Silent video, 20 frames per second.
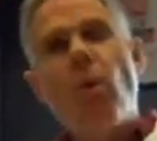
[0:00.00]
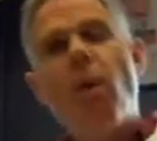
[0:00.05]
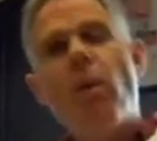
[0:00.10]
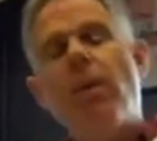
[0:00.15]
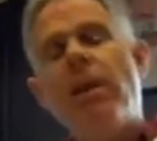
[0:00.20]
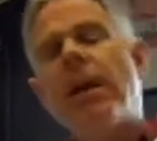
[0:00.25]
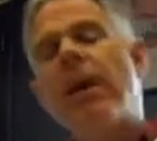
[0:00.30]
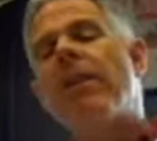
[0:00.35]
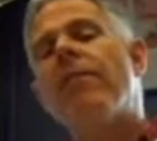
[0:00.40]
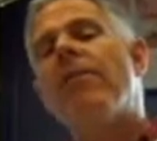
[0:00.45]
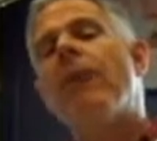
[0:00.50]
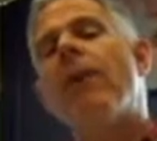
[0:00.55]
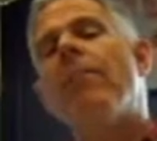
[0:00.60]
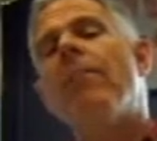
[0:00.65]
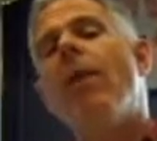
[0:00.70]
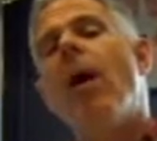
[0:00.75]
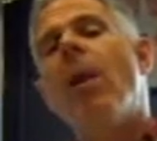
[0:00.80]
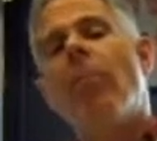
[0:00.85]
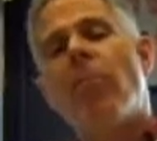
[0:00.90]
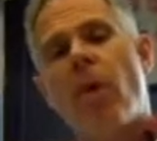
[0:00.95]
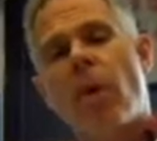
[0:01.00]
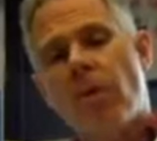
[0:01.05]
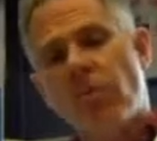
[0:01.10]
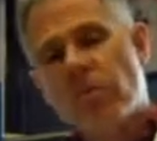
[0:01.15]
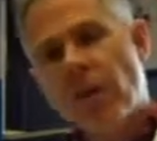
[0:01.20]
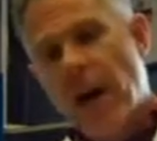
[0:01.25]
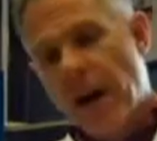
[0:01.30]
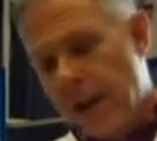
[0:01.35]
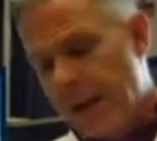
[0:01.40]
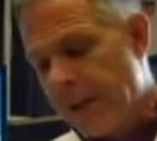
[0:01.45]
when we give them
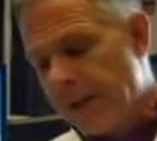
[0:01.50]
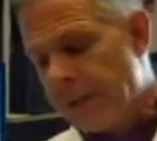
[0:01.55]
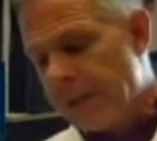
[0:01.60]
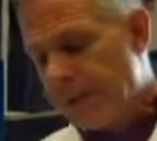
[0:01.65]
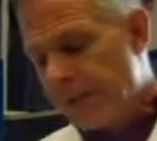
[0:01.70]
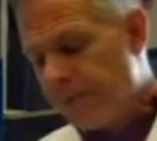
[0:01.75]
bronchodilators.